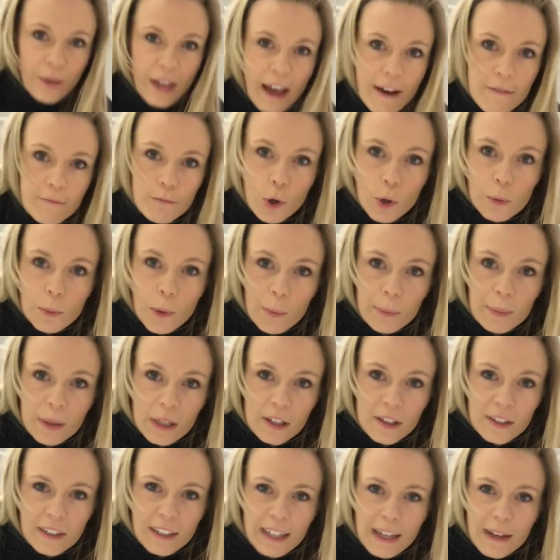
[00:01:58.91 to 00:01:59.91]
we have more
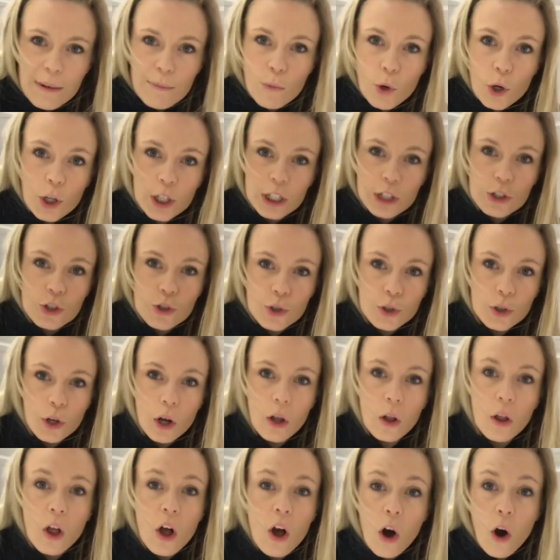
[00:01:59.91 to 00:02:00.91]
mobility and more
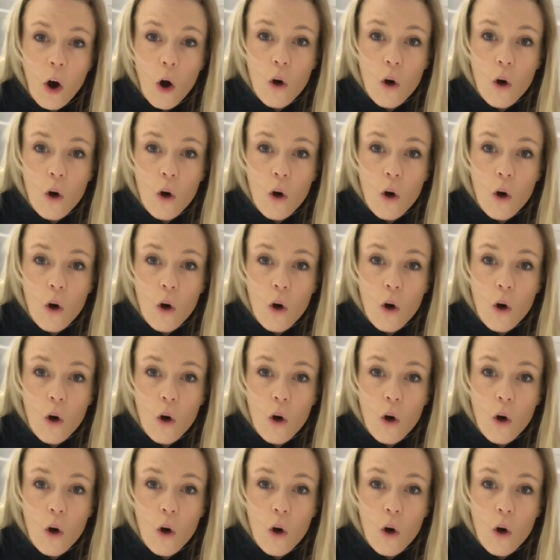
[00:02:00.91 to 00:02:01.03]
control